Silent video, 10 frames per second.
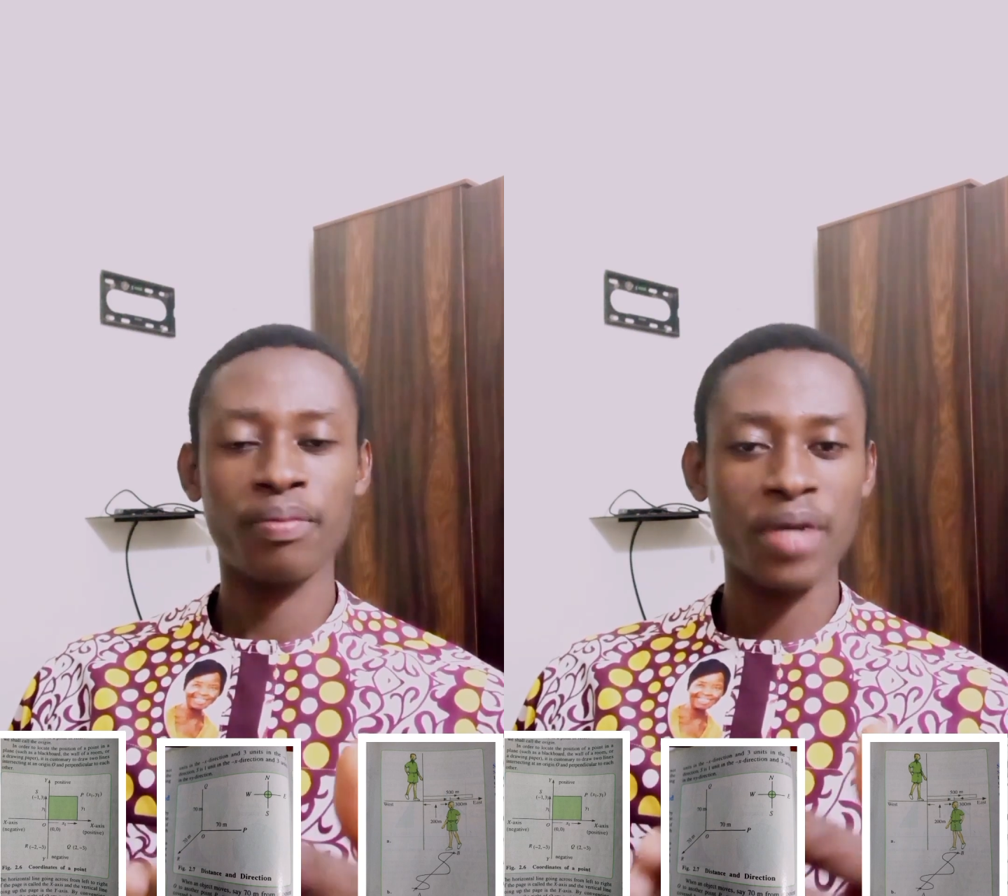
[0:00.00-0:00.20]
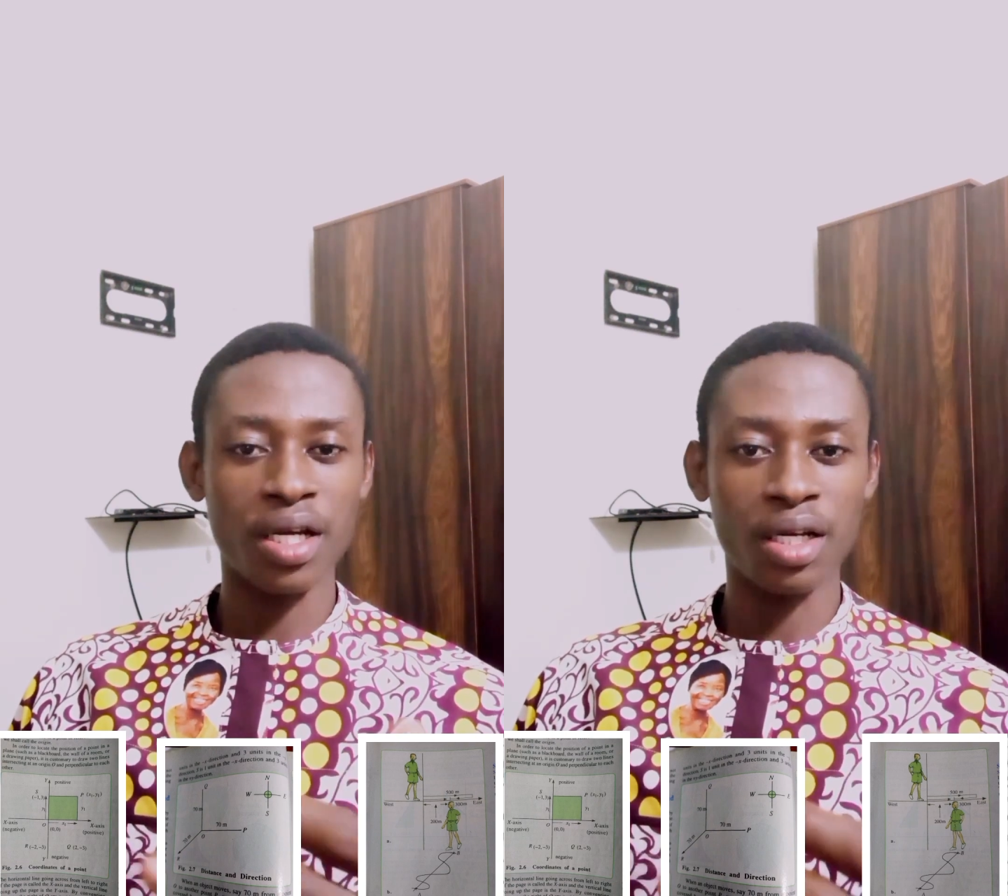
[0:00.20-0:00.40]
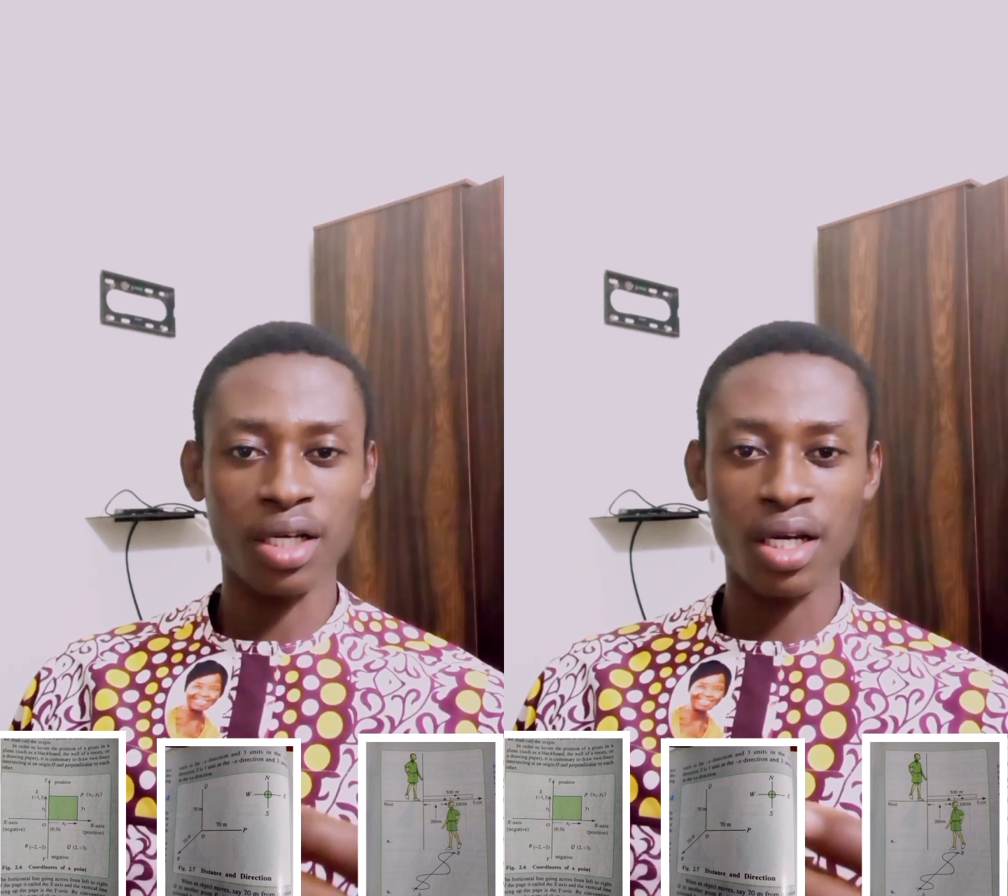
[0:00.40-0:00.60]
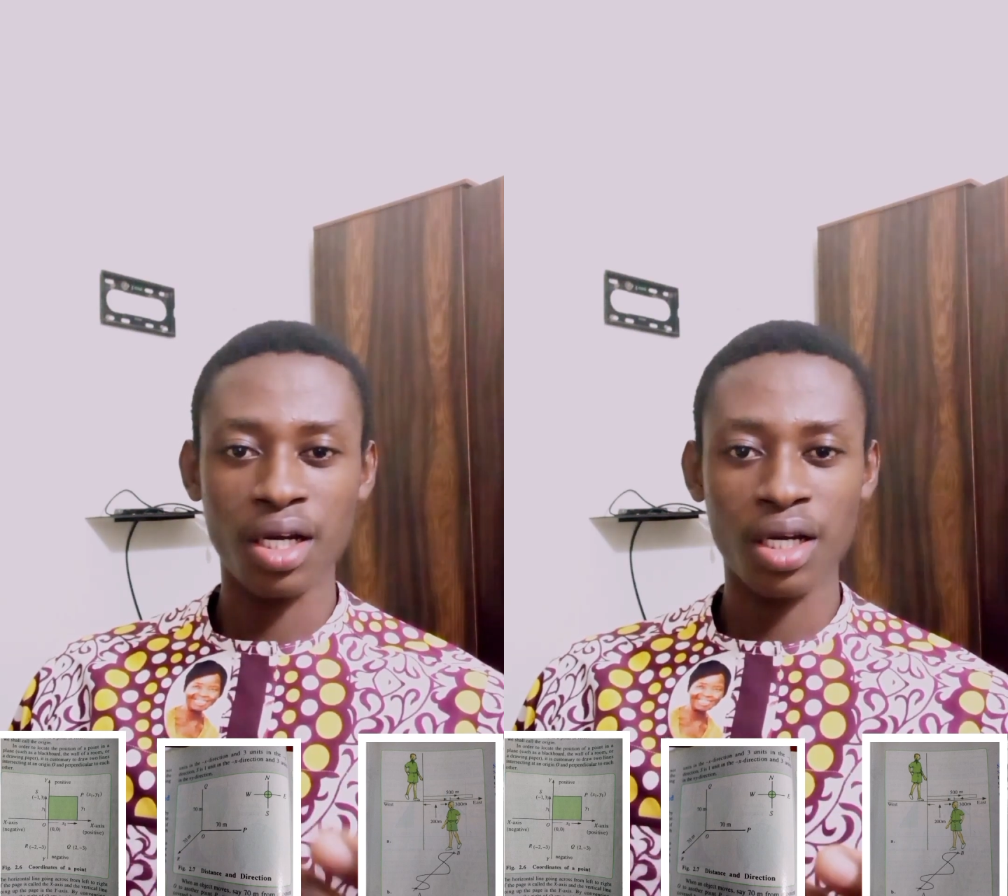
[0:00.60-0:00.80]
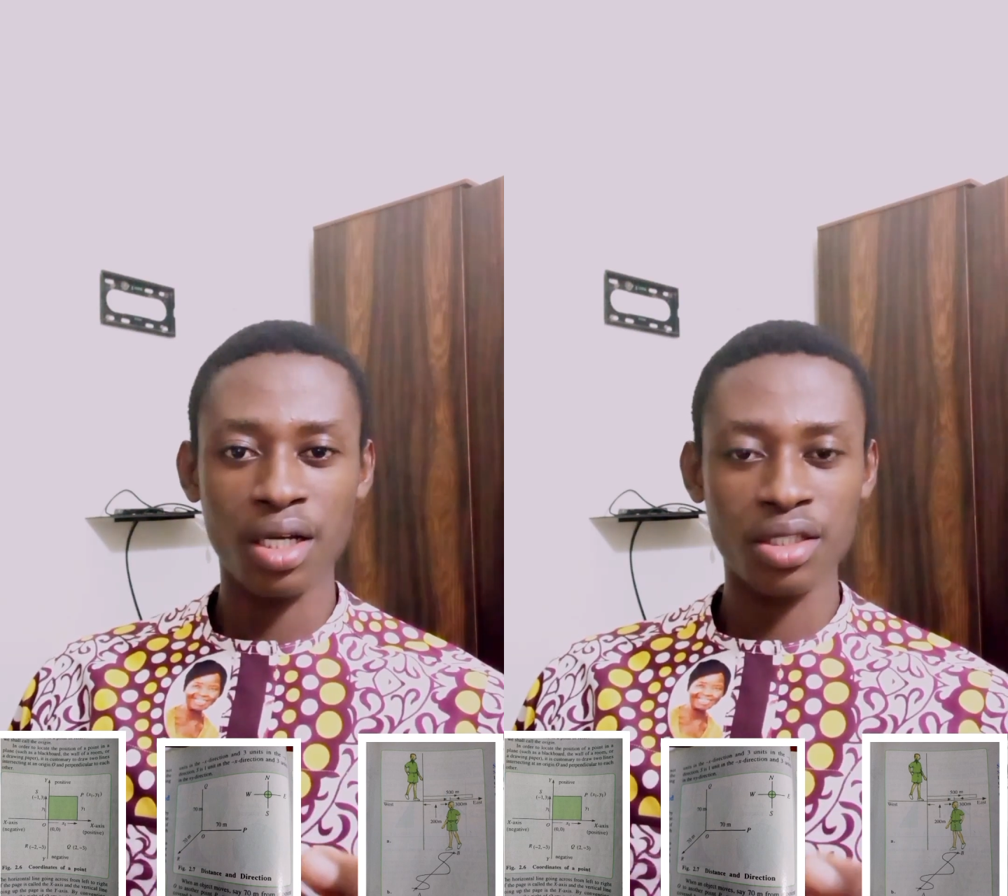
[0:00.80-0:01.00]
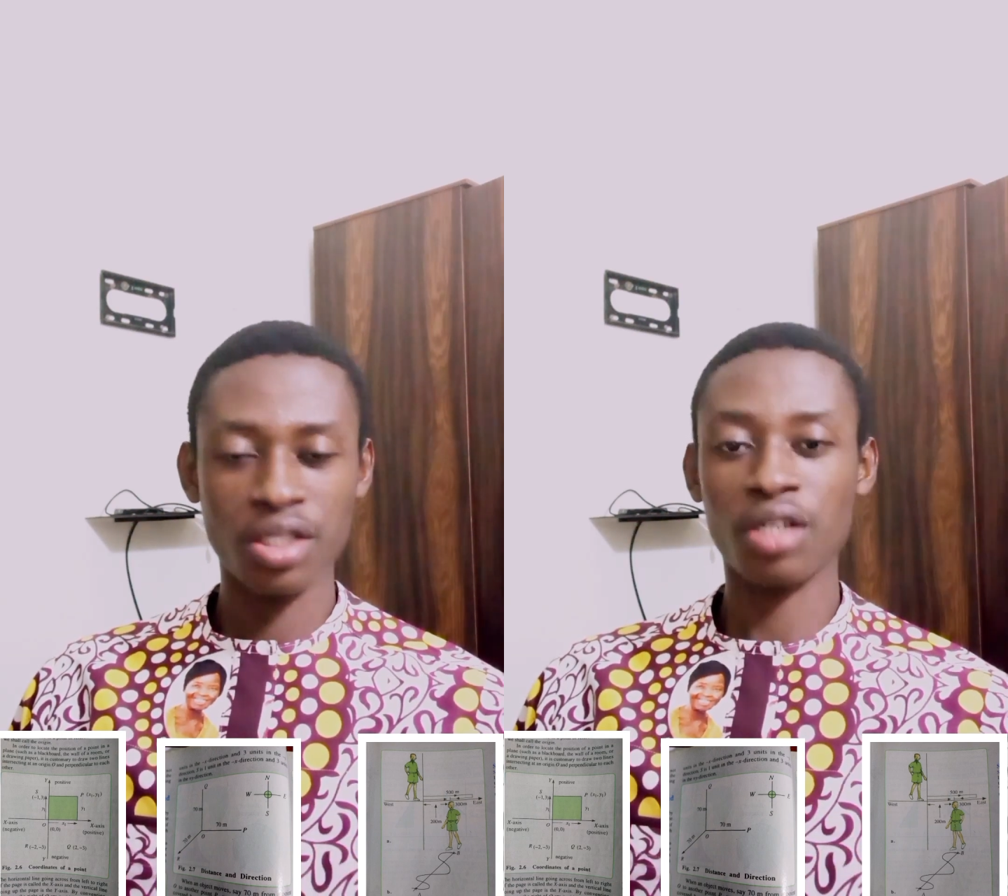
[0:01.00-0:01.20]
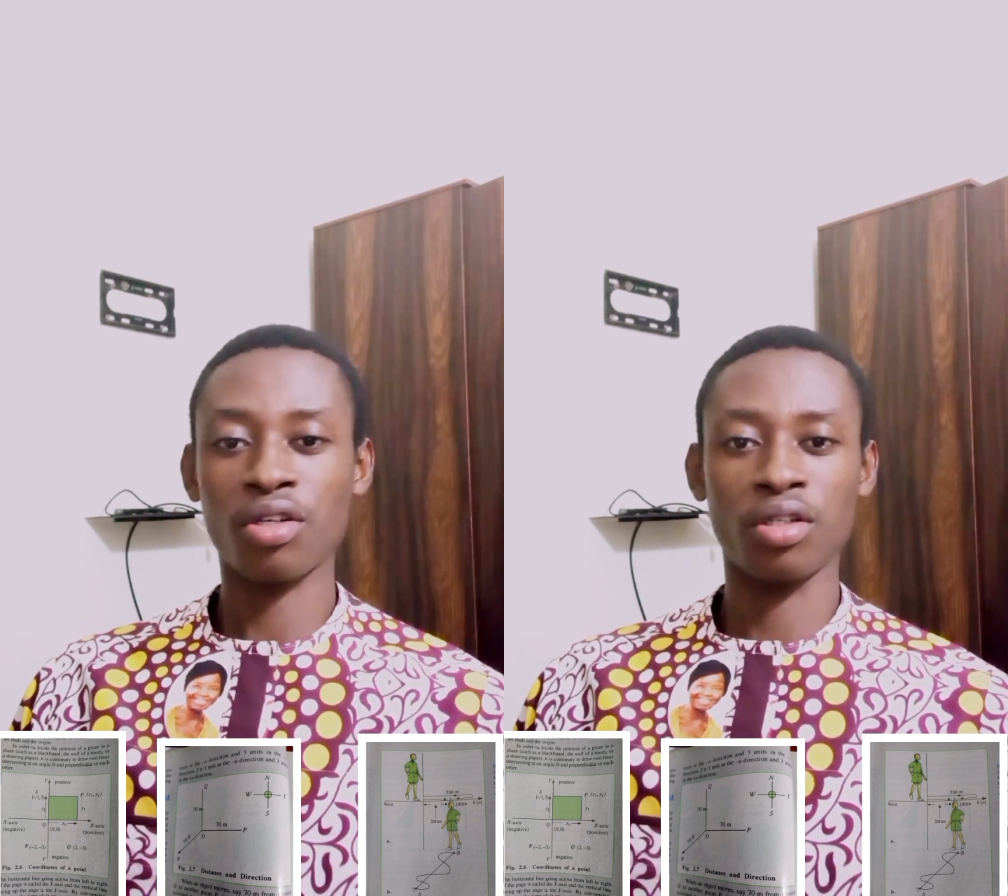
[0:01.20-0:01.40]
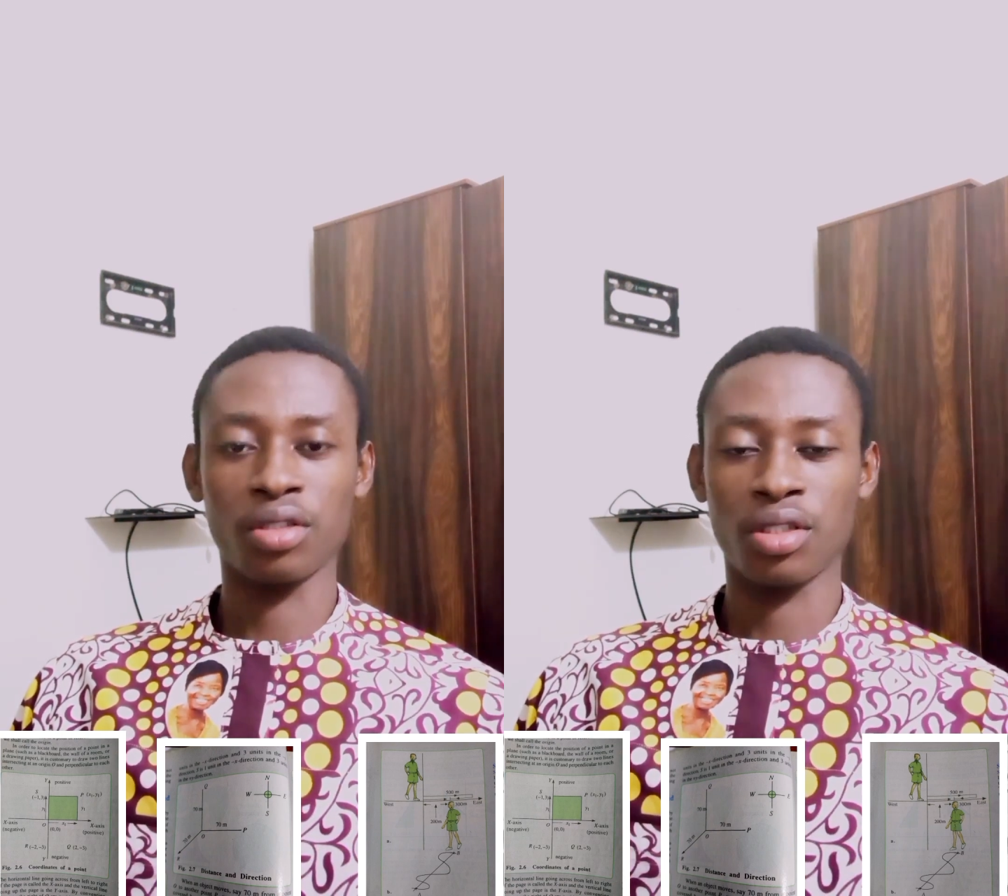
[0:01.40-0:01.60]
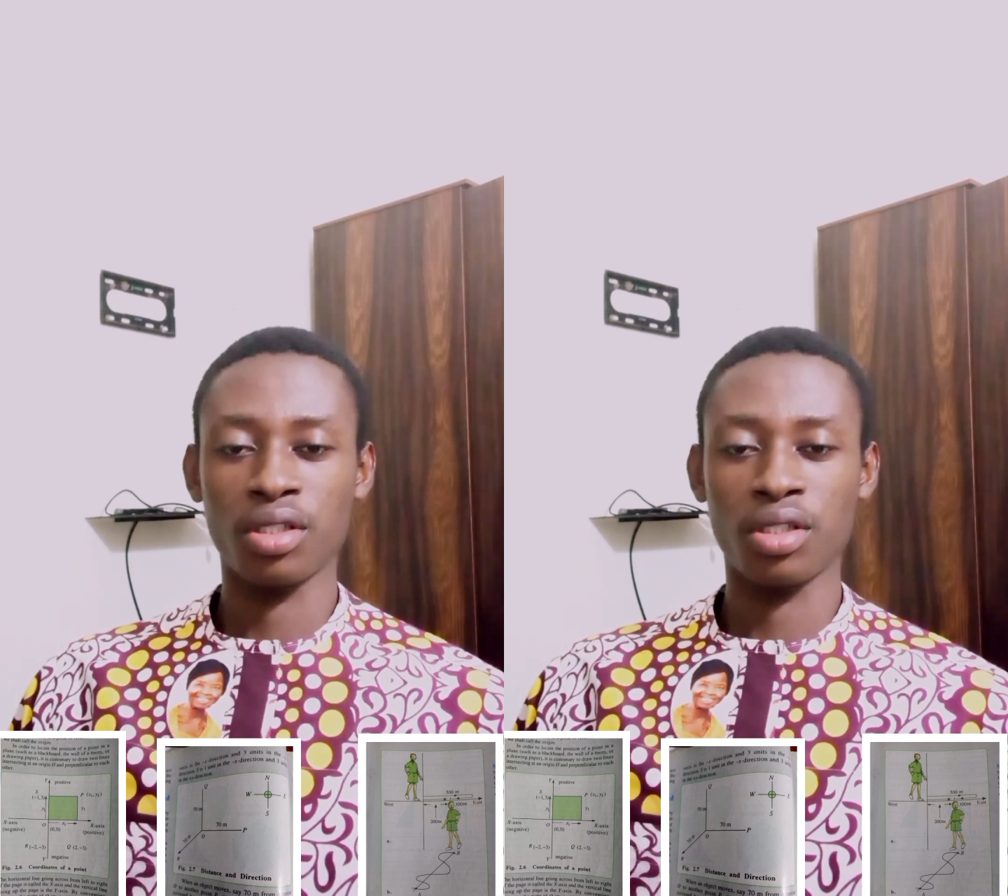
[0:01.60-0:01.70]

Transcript: per second,